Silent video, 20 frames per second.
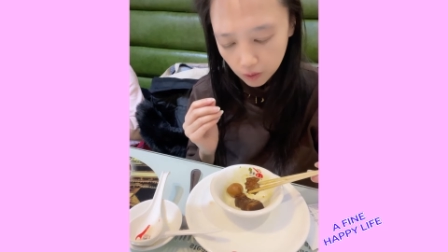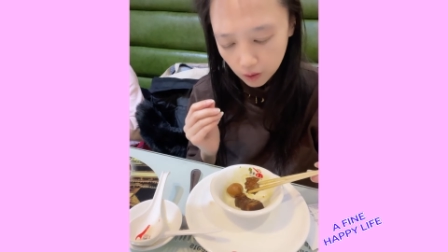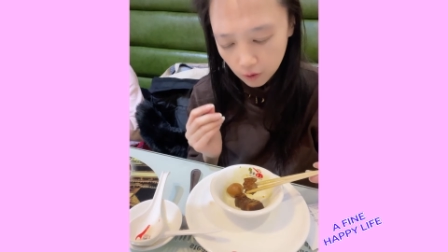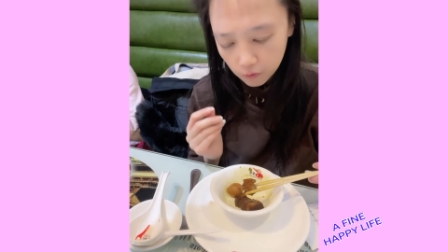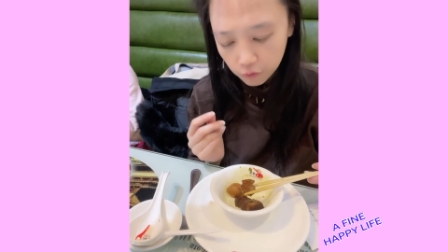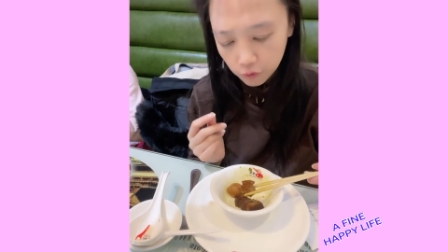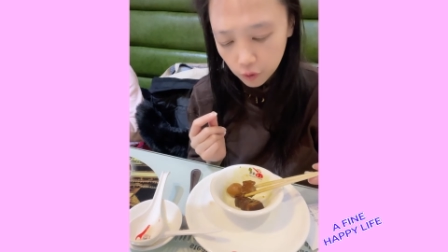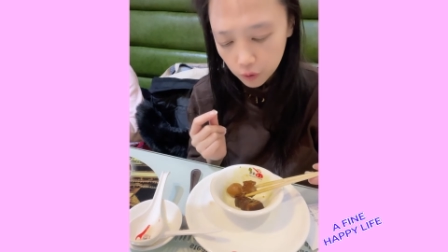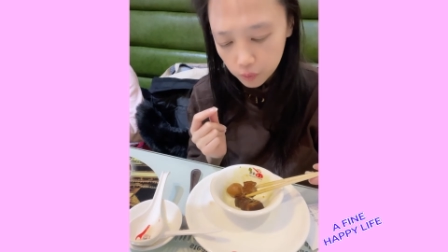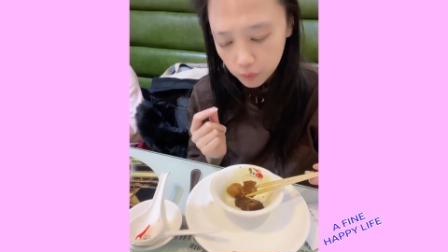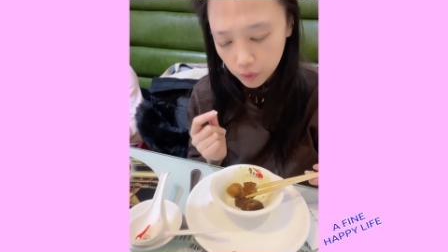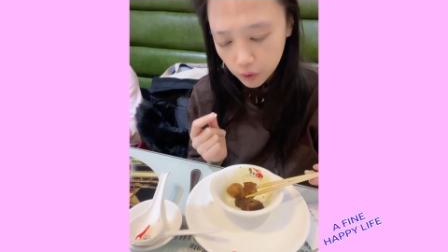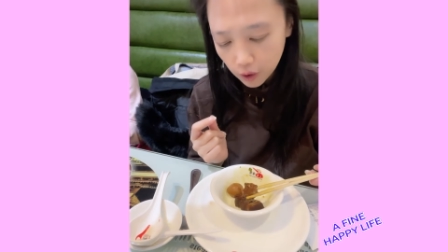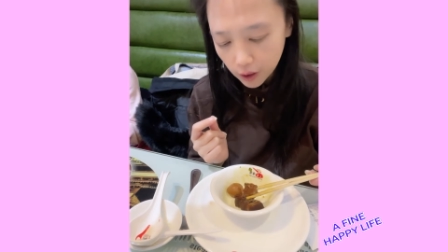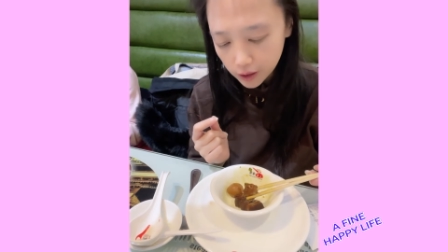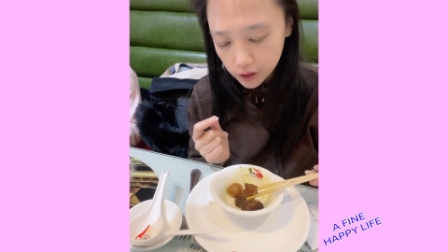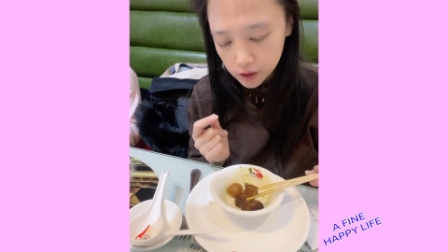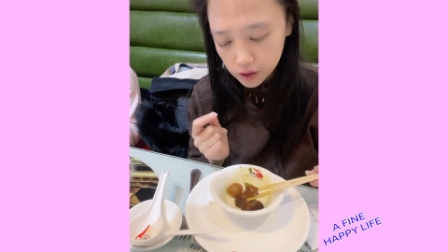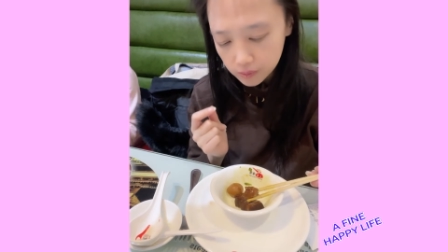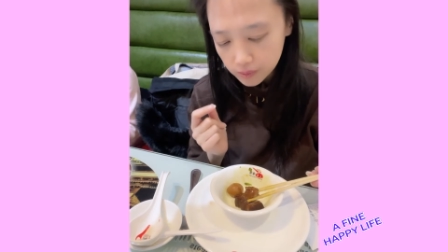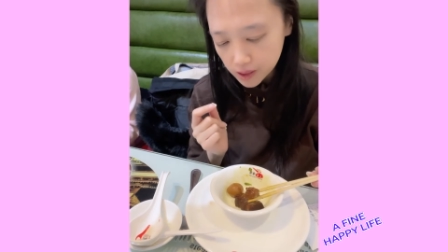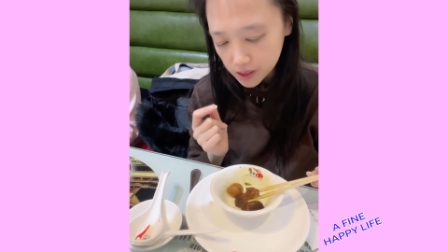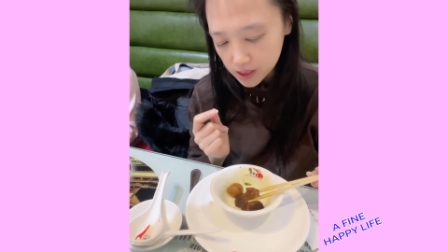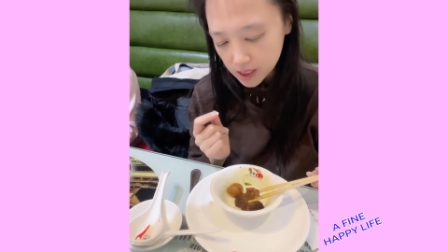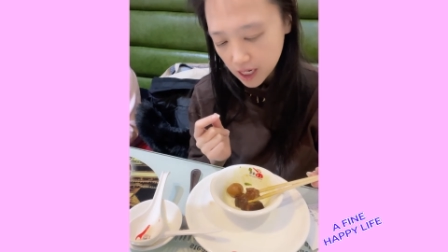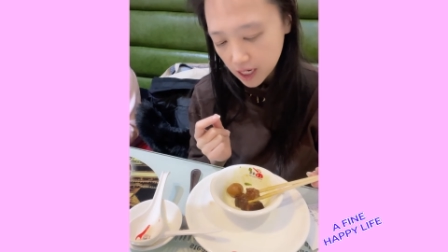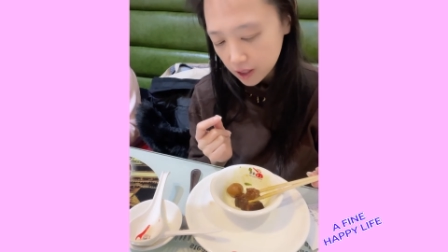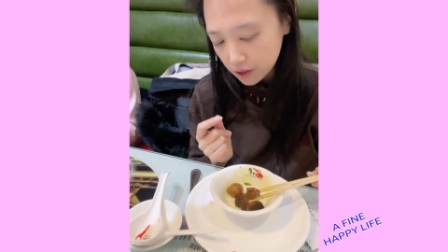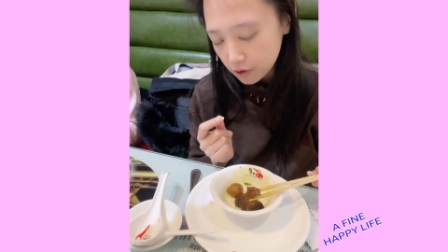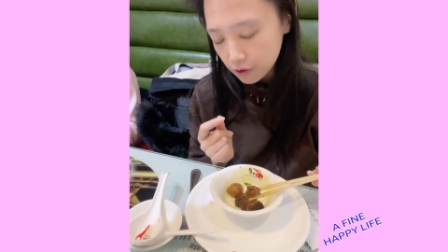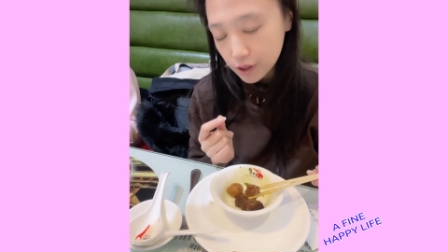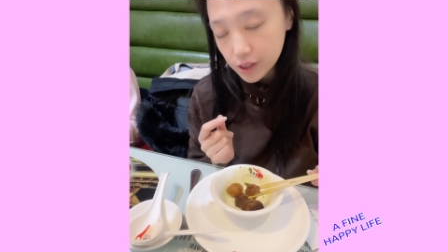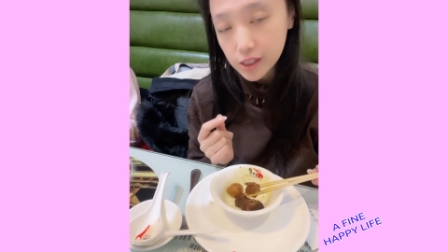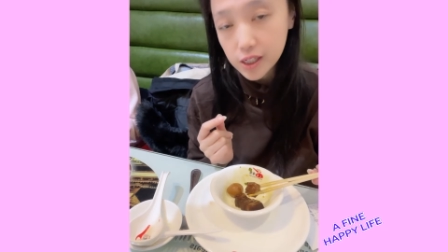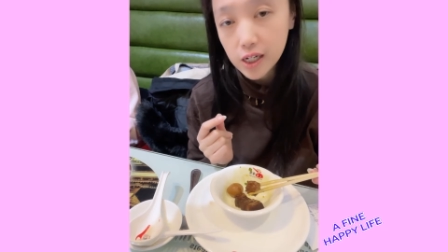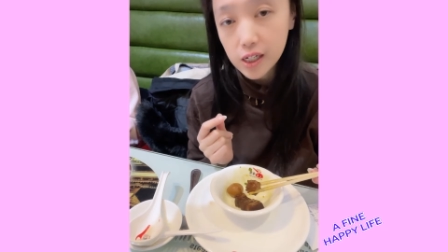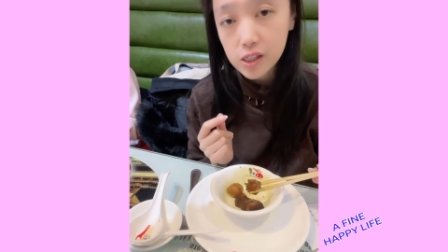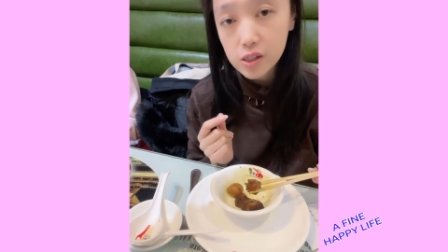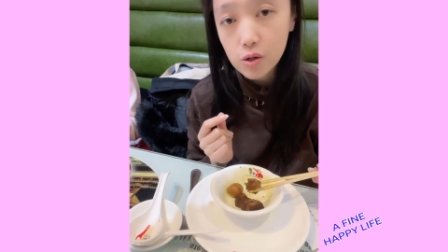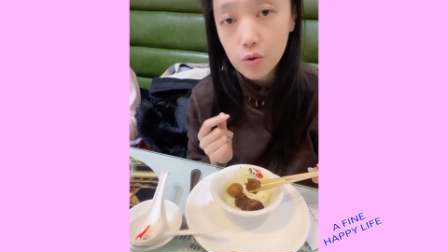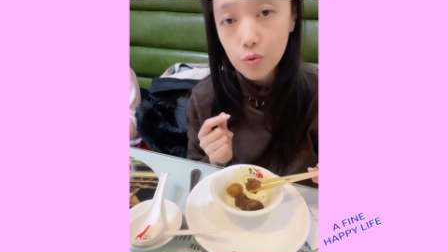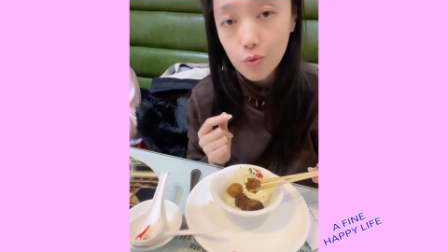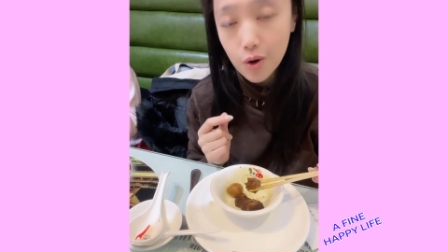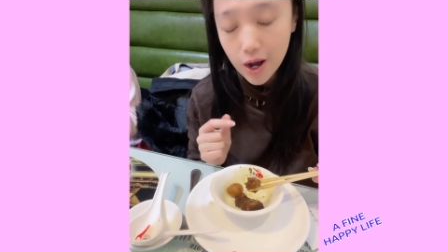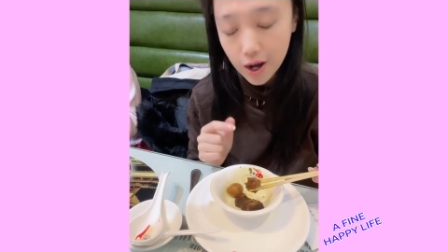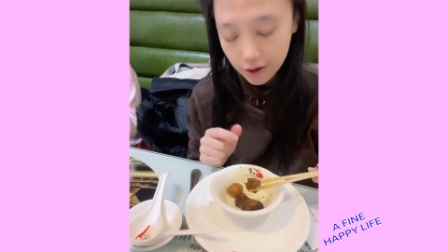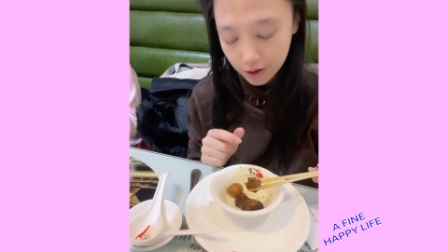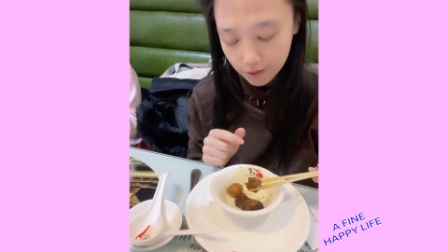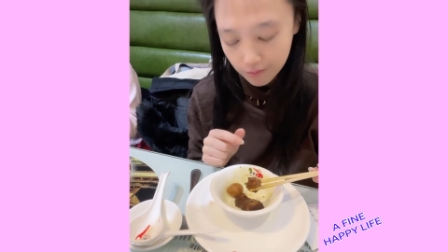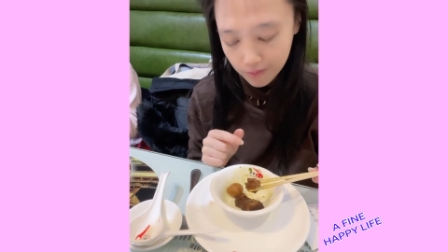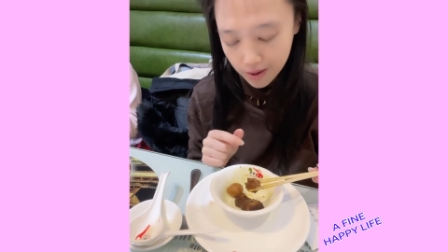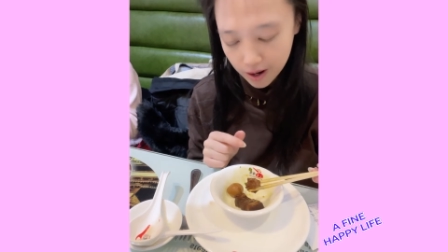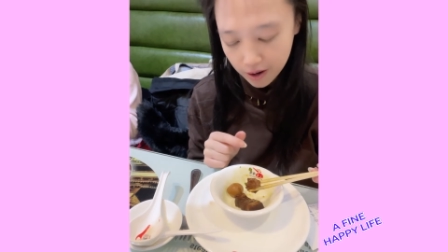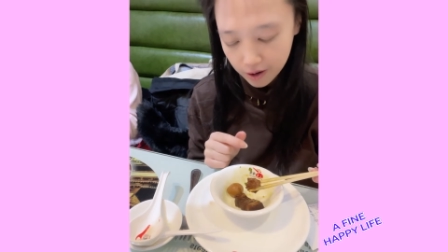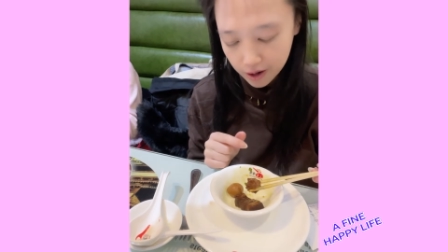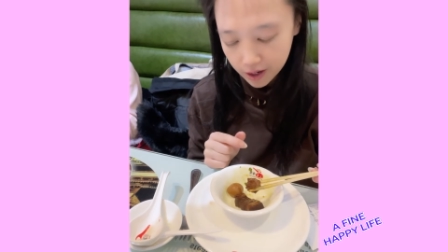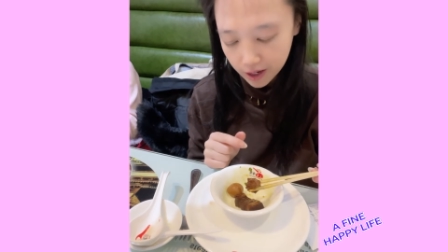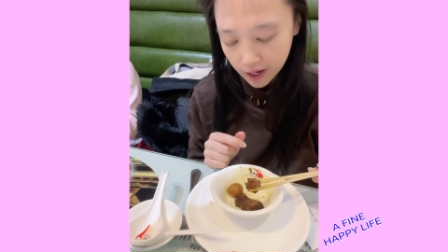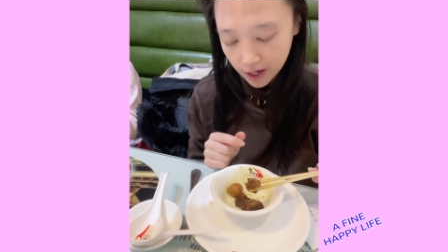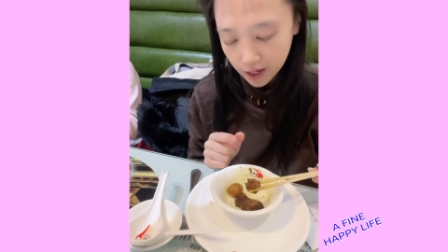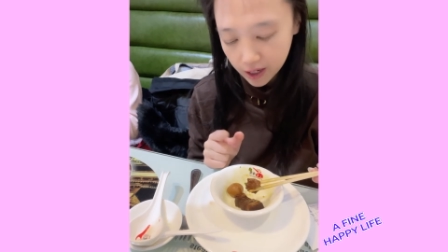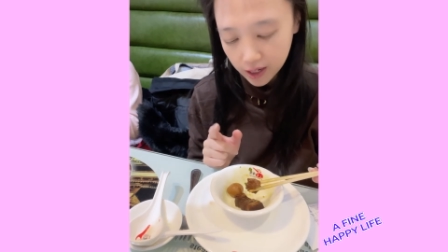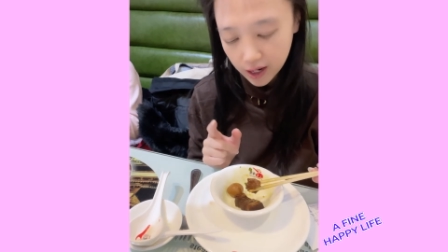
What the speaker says: For pork to be tender, it takes a while to marinate,